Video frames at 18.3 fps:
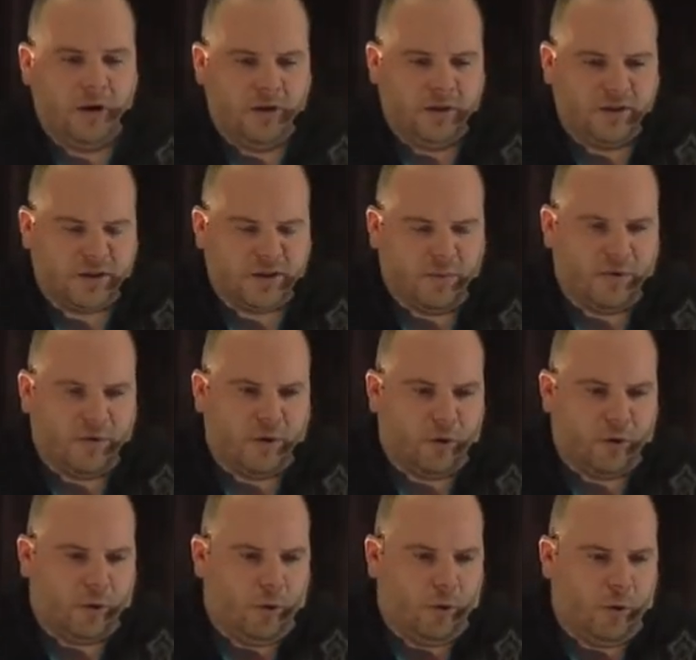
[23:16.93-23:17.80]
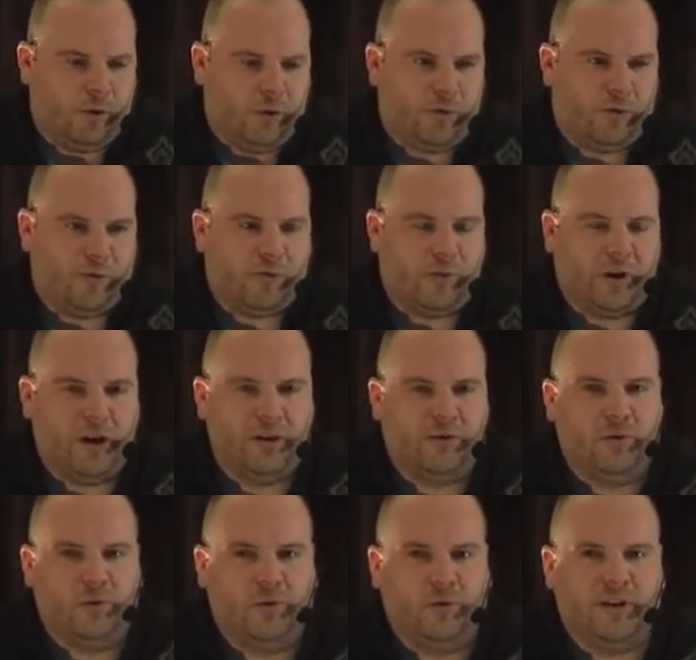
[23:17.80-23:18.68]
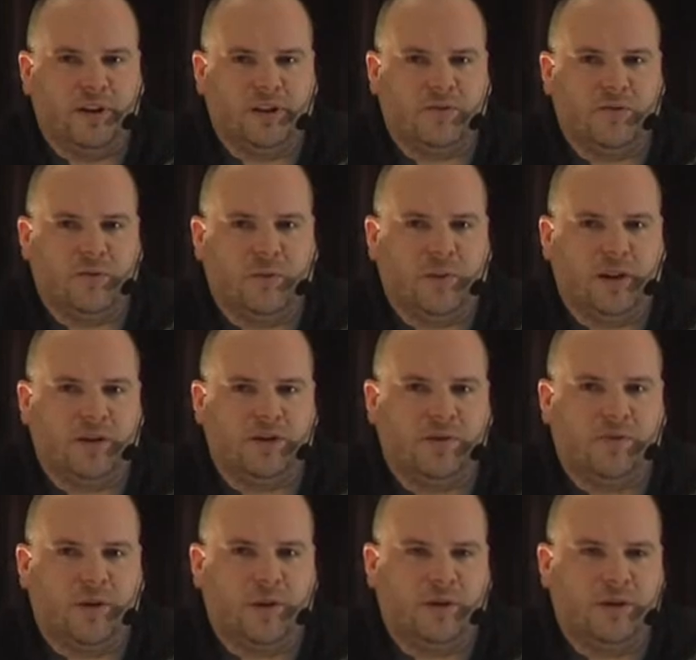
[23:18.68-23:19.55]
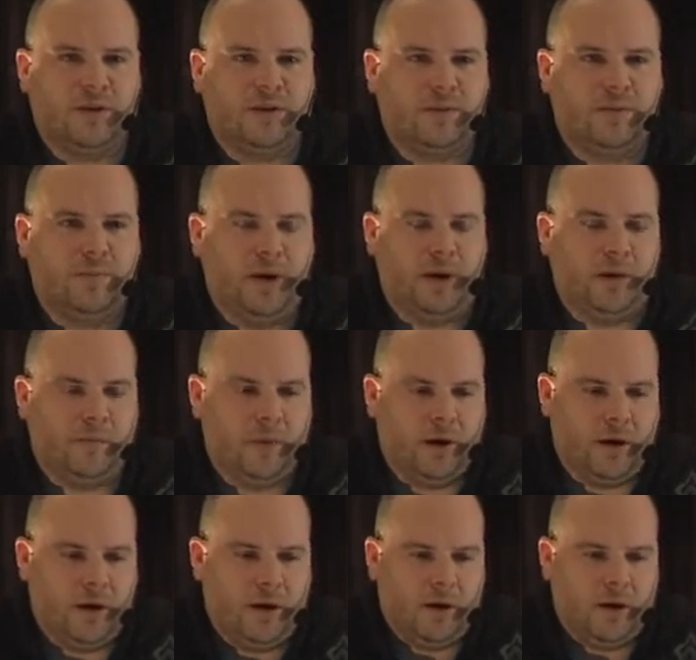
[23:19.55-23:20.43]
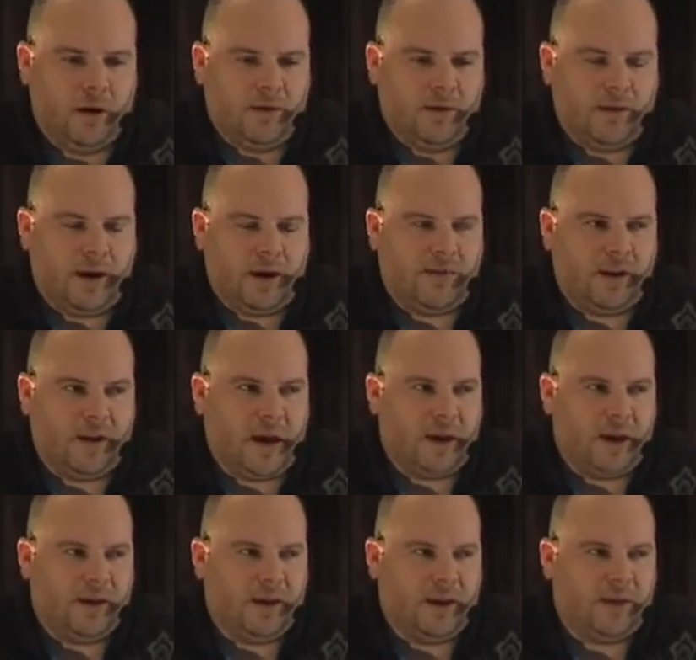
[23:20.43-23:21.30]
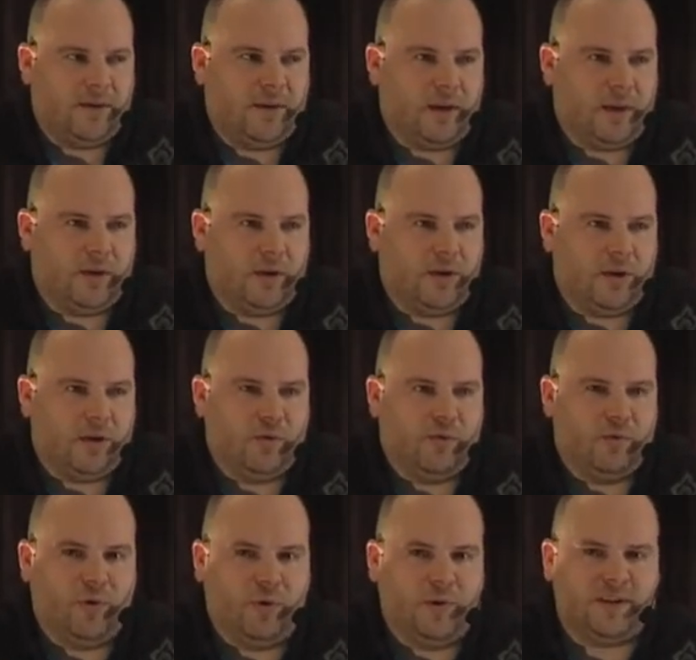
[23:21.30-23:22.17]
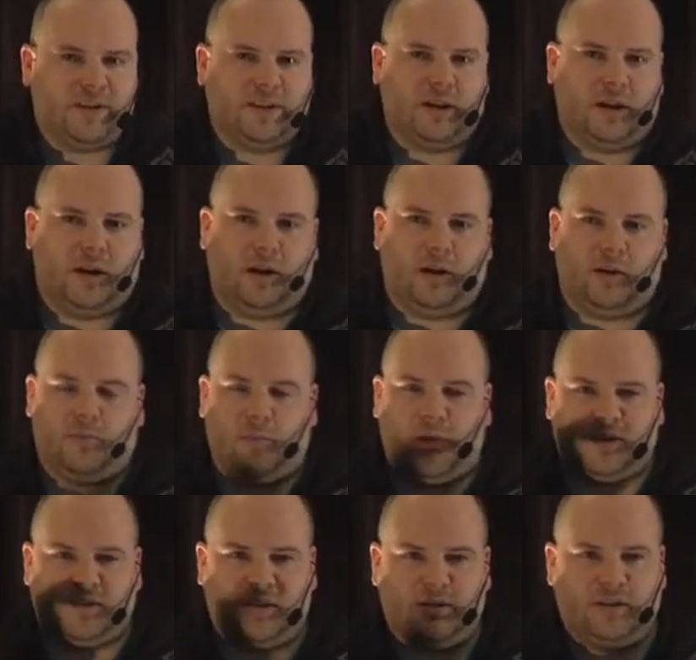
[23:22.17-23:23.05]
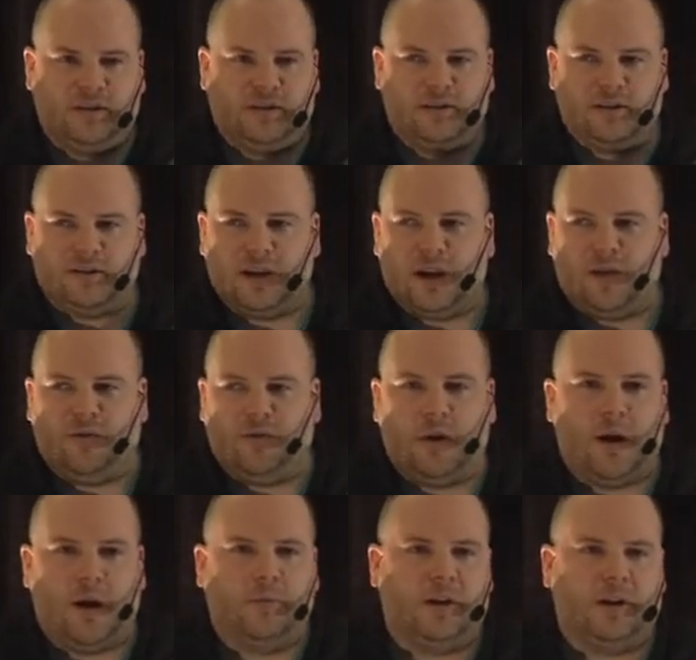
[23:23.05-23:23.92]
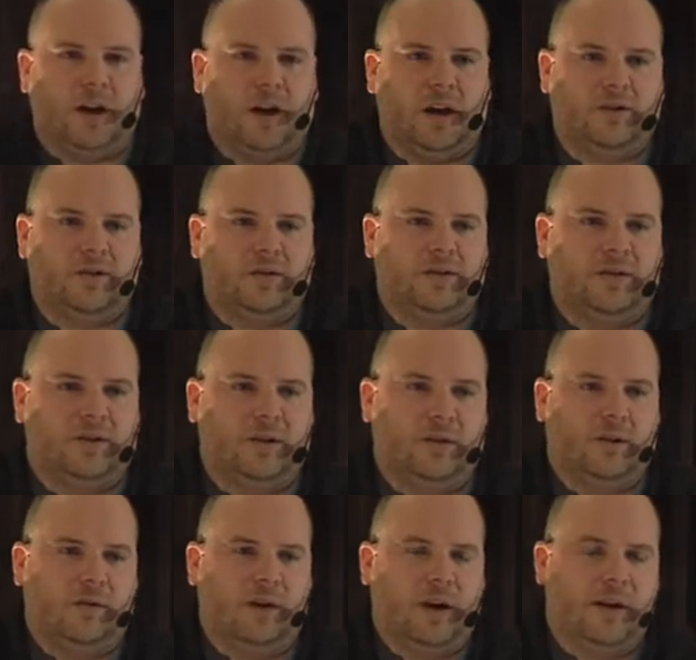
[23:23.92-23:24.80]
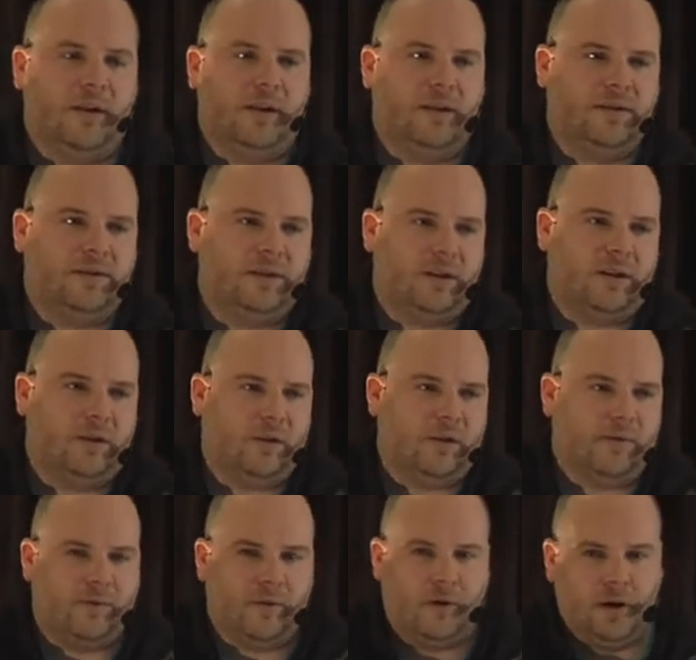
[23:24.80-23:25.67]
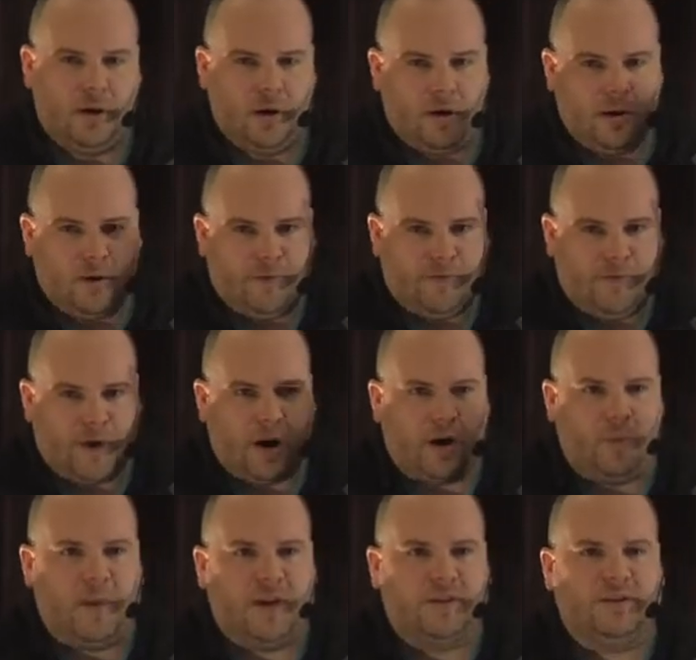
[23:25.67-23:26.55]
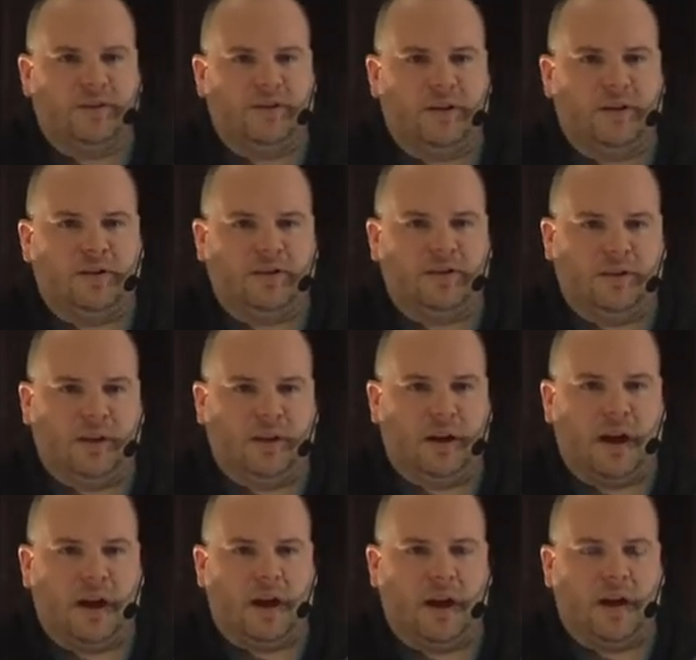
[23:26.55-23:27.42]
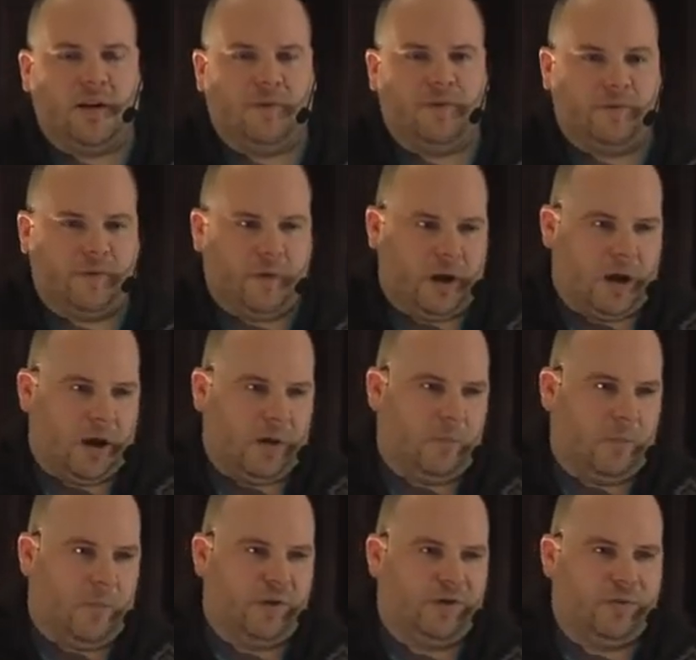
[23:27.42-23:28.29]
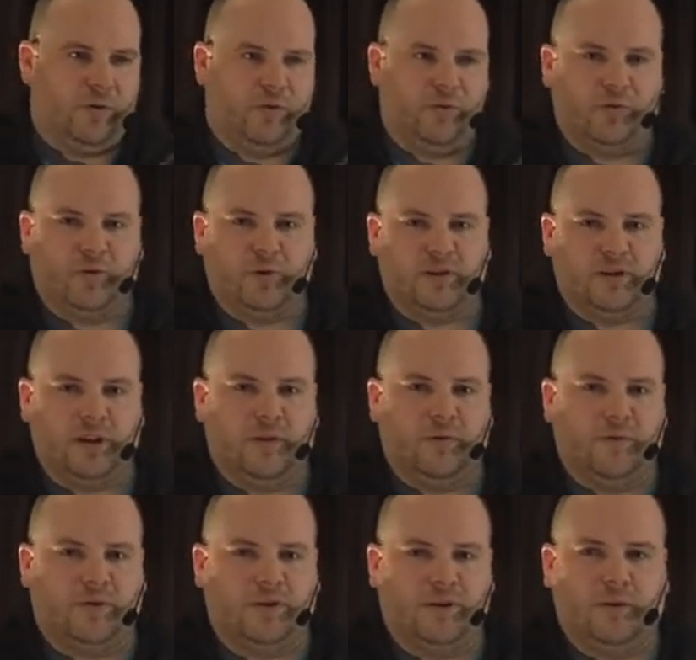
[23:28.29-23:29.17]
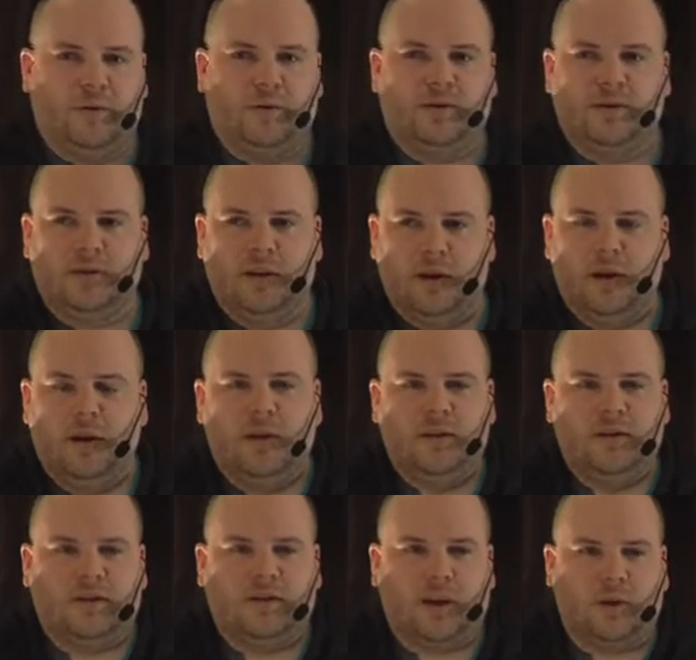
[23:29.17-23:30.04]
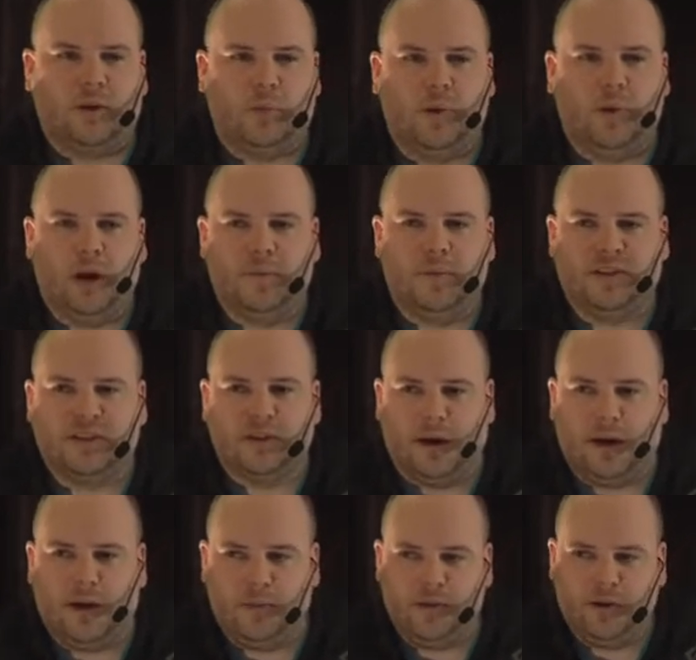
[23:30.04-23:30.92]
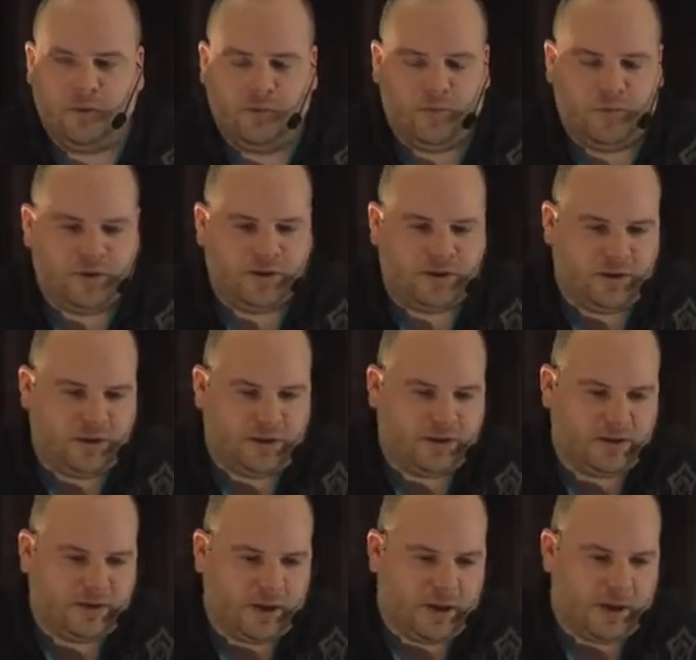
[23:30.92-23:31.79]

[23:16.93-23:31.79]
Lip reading: Some of their older RIA toolkits were based around this, but they have the idea that you can really send messages inside of your application. So the idea is that you can fire messages and then have multiple receivers. So it's standard pub sub, which is